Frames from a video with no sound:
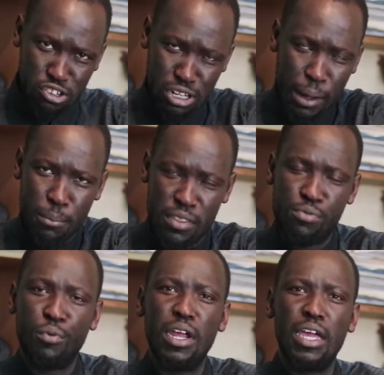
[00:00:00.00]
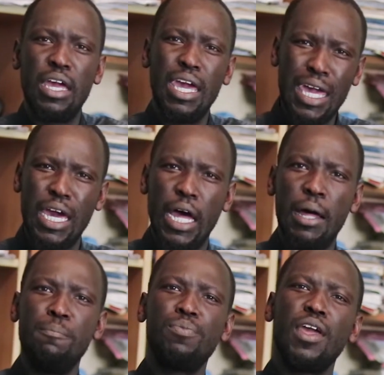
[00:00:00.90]
is number three here,
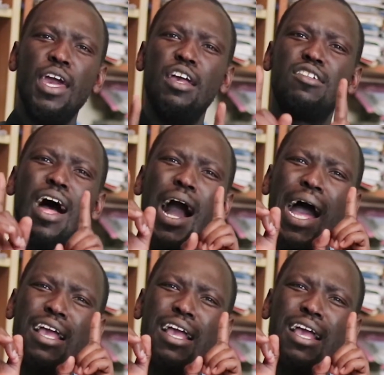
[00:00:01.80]
is, a,